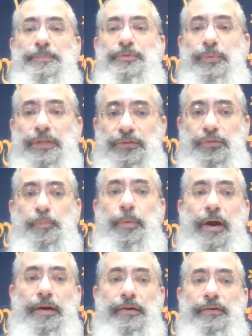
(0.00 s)
between two
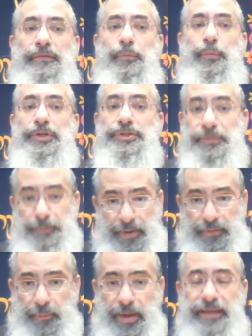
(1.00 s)
partners, which,
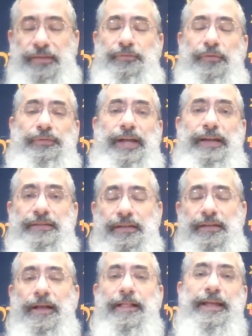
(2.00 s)
by the way, is
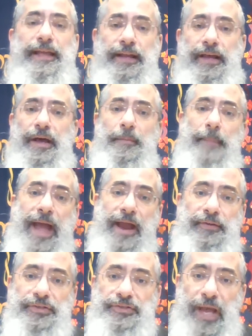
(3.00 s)
reflected in a
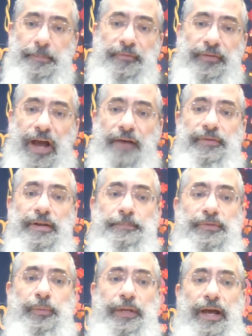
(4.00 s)
marriage type of covenant
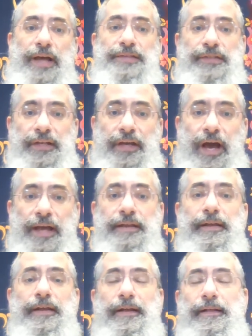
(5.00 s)
between us and
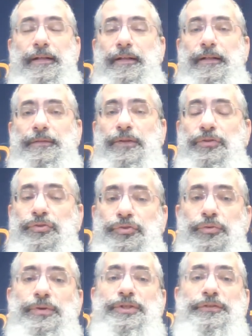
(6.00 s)
God. The
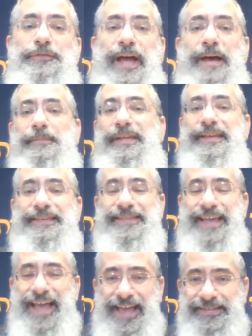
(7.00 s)
Jewish family is
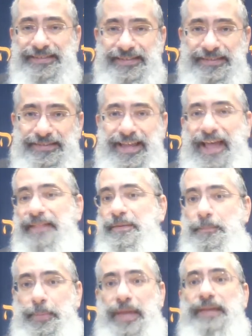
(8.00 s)
the essence and
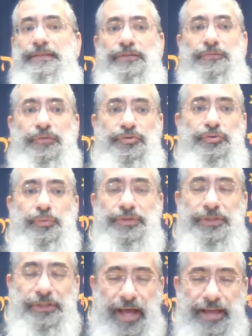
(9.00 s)
the basis for
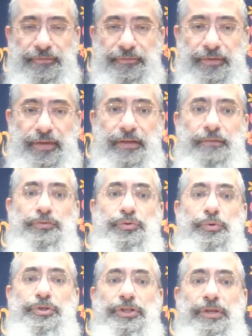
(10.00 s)
Jewish life,
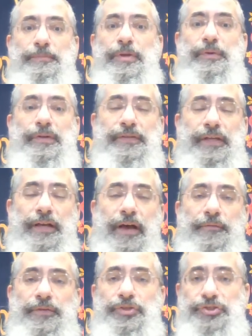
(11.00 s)
Jewish community,
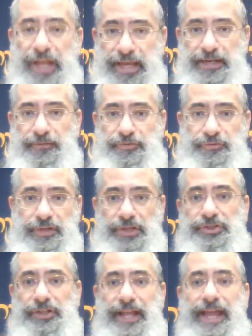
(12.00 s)
of the chain of
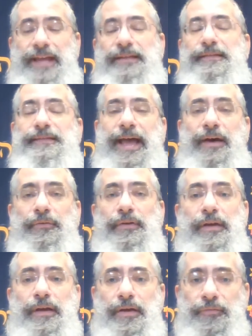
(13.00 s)
tradition handed down
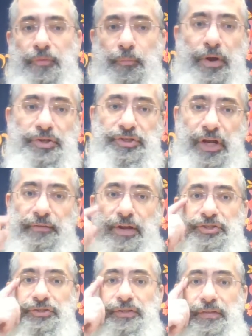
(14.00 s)
from one
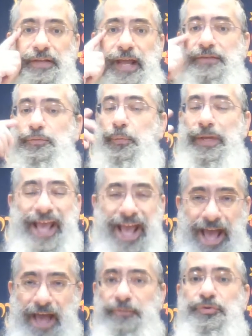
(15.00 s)
generation to the next. We
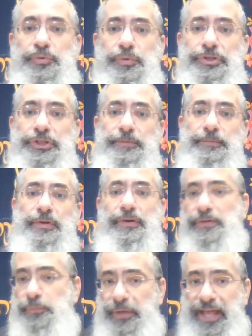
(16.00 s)
have Jewish
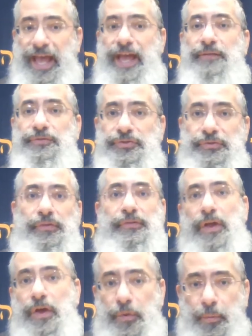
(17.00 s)
communities, we have
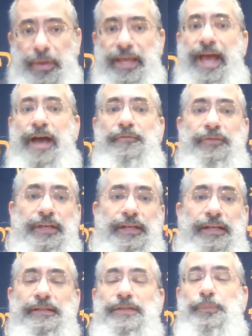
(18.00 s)
shuls, we have
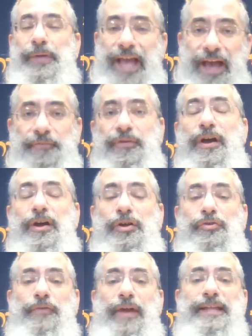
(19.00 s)
kehillas, we have
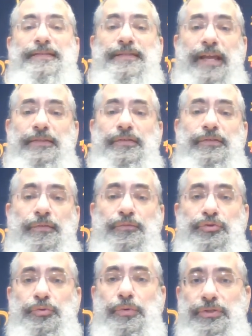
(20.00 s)
great centers of
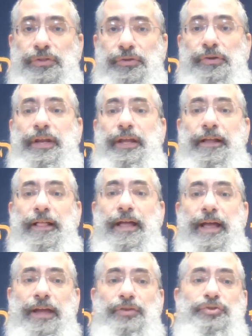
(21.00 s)
Jewish learning
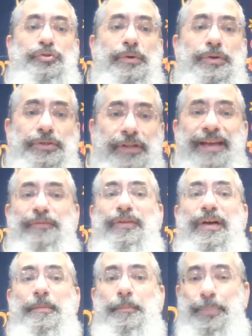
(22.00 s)
and Jewish life
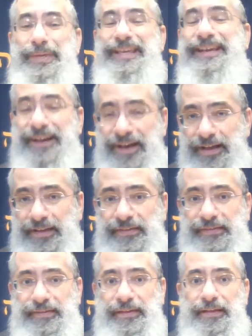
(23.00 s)

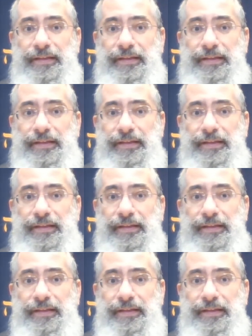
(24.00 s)
because